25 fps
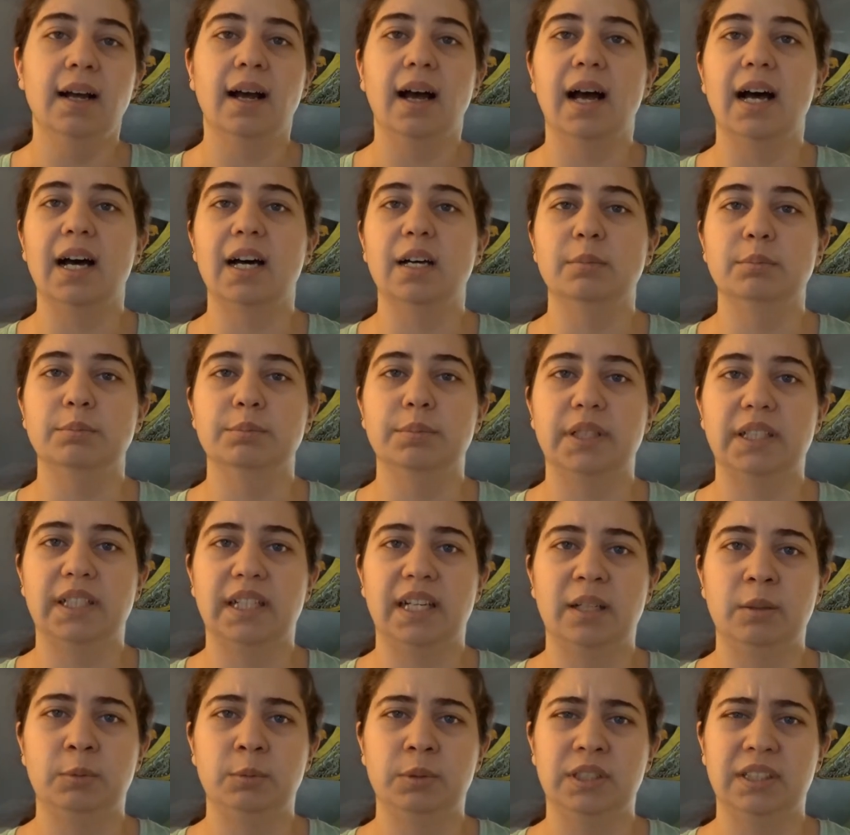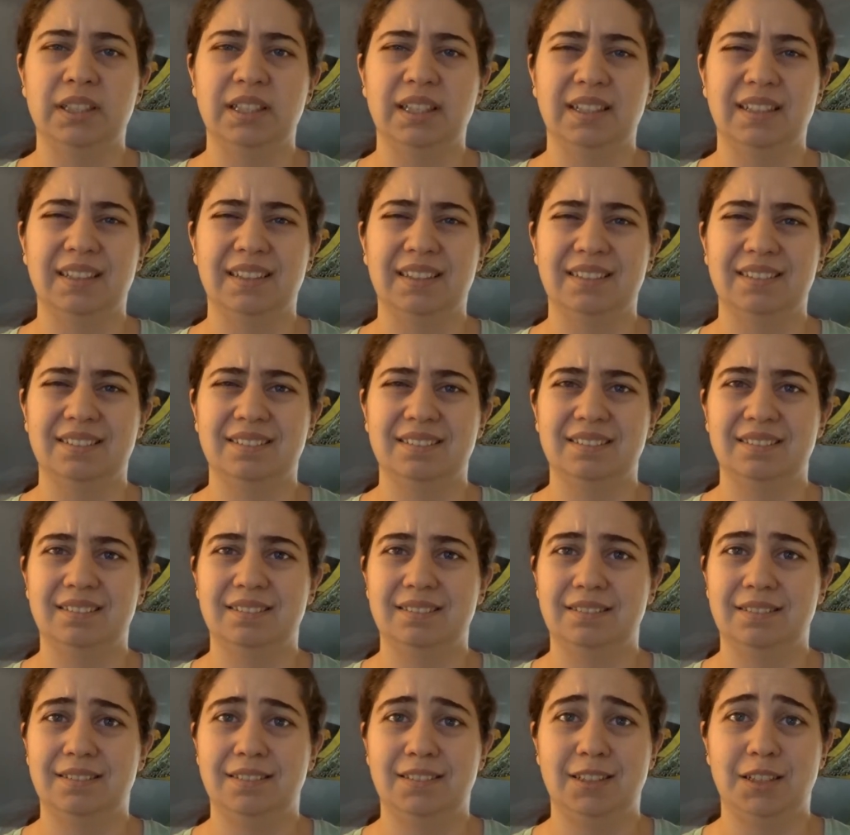Um, but I will uh,
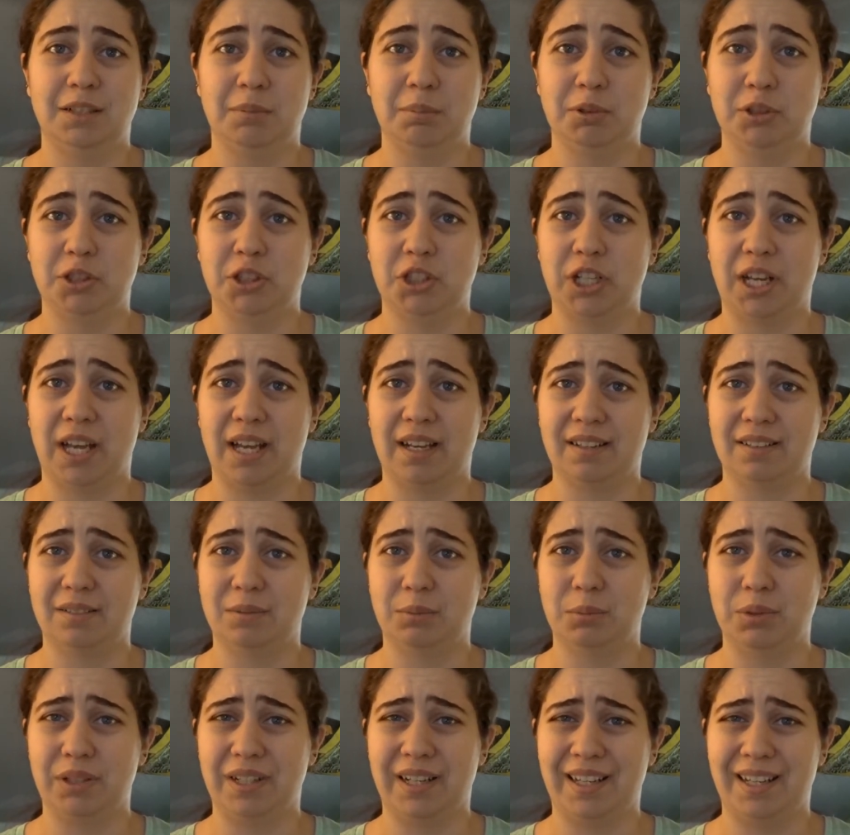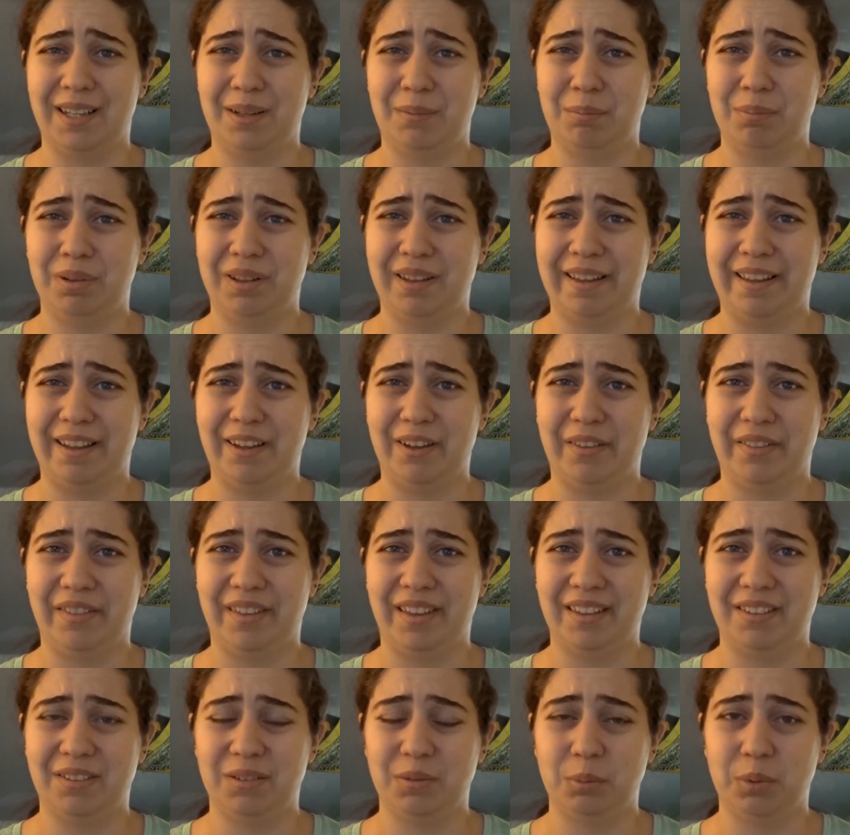double check when I hit play on
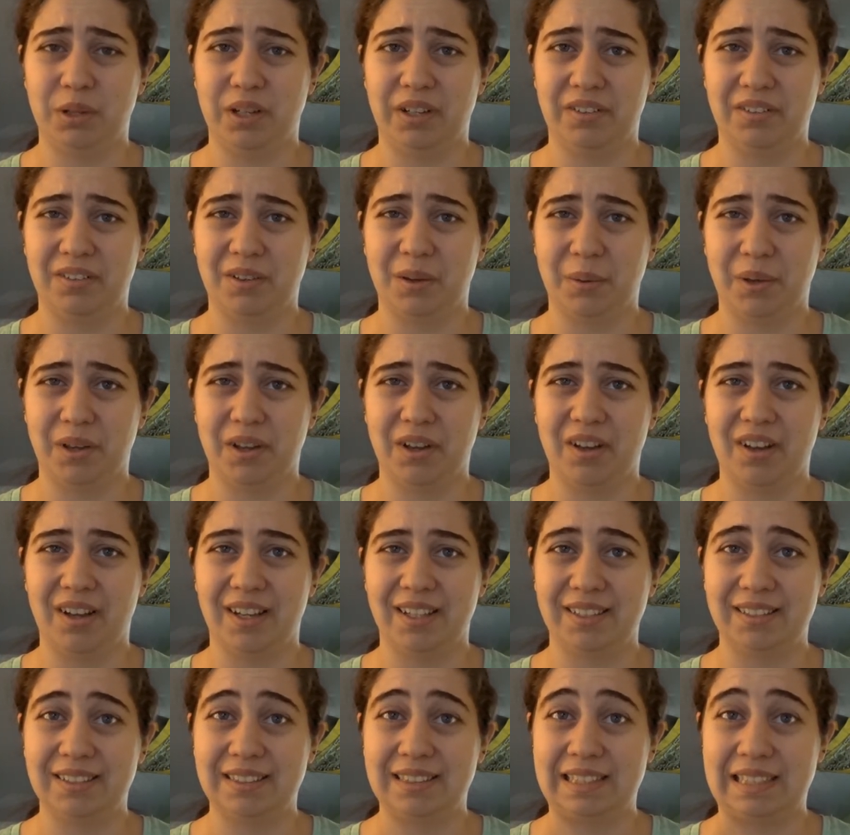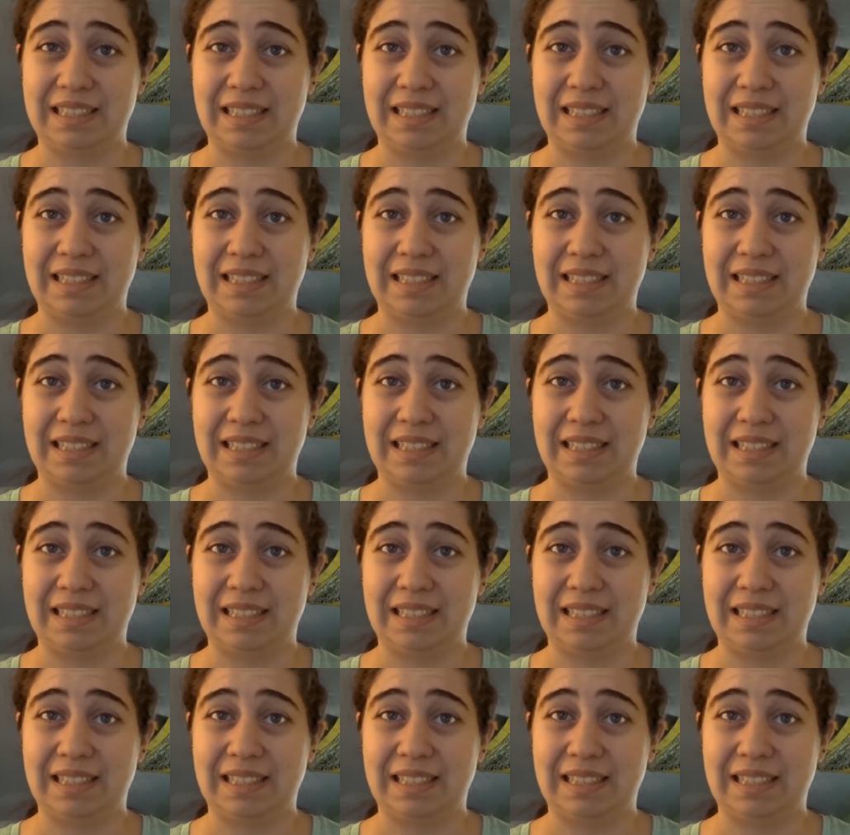this what is going on.